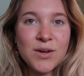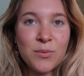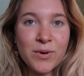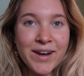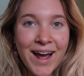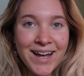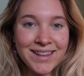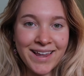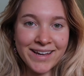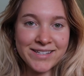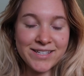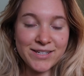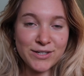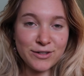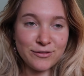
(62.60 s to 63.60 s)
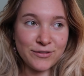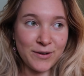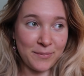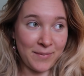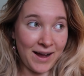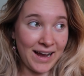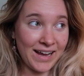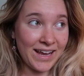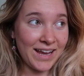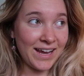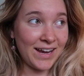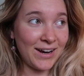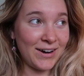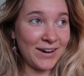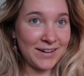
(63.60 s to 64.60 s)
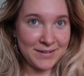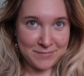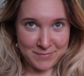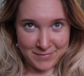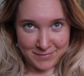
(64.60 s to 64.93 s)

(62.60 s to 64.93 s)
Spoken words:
So what I like to do for my hair,